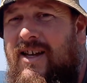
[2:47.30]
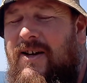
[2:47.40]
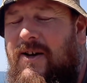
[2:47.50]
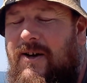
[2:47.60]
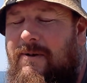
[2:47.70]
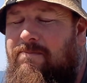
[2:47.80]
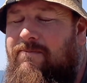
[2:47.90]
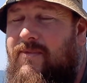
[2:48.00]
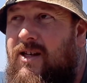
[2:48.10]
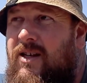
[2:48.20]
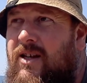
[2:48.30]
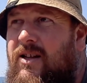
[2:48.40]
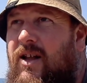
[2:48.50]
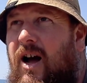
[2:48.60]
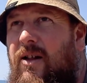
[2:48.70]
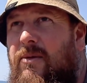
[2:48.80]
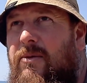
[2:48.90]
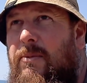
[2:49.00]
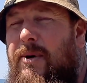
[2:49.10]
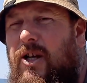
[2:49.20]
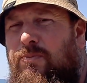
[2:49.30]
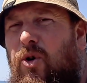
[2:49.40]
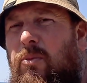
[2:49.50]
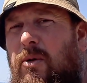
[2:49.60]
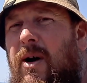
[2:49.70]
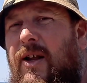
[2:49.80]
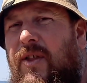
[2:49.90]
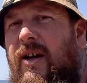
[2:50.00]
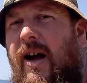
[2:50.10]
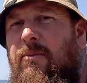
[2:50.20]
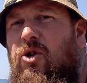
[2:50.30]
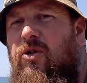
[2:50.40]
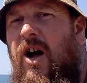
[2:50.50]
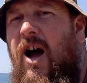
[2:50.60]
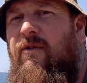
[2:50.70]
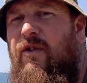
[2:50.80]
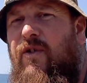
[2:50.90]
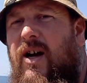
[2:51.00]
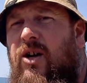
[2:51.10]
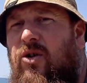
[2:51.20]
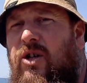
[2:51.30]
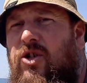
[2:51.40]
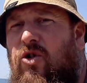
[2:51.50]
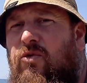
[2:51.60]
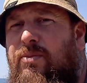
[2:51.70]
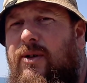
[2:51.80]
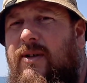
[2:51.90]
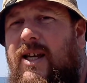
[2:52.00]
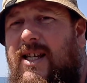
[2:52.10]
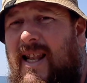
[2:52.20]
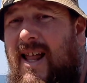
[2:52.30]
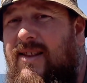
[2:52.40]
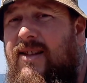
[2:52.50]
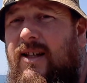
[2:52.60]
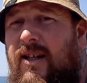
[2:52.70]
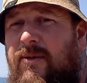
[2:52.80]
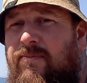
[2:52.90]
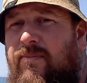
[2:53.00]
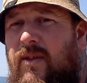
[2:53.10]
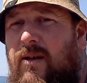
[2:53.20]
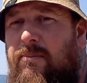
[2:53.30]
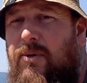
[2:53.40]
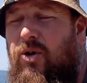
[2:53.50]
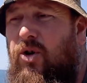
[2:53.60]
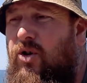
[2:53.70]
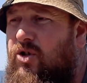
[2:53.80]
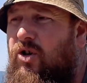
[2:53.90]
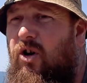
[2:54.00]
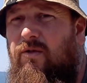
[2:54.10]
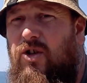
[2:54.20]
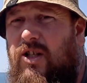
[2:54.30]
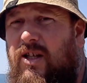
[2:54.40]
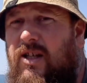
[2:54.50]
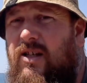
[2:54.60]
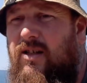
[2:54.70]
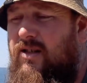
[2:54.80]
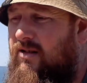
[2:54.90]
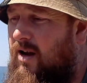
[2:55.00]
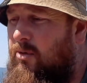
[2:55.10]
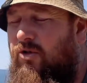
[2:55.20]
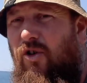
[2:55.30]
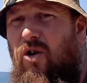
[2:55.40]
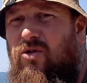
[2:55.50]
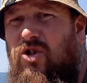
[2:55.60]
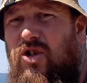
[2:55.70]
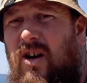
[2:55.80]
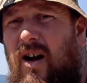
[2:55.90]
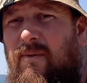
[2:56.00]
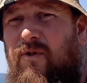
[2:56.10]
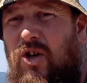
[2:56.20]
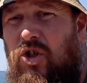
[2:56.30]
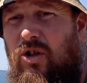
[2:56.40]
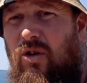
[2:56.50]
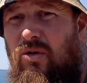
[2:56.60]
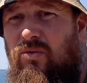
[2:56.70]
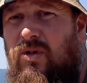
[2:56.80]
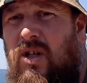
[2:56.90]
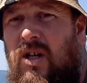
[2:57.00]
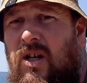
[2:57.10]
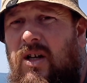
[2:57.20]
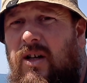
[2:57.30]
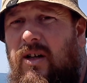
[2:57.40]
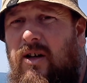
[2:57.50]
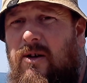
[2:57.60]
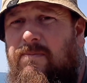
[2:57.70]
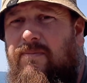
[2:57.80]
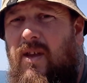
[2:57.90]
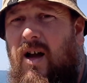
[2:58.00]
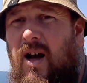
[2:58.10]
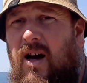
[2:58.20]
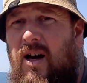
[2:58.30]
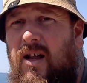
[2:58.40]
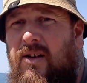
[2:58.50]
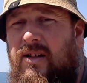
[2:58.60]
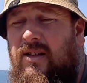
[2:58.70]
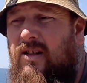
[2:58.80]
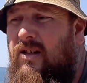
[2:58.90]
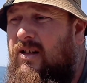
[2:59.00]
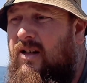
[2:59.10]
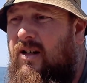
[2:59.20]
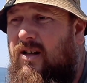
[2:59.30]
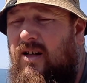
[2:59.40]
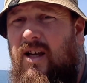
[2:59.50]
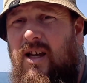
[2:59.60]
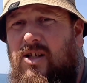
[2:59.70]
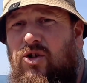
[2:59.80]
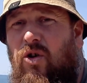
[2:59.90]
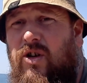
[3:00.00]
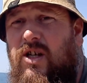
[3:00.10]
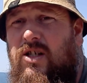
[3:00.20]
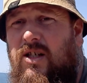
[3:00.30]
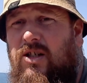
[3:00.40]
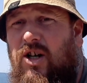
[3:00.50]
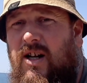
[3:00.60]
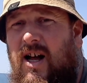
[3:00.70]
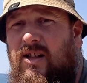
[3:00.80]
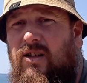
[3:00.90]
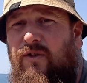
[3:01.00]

The biggest problem I think I'm going to have if I hook a taupe is landing it, because obviously I'm on rocks, I'm fishing alone, and it's not easy trying to handle a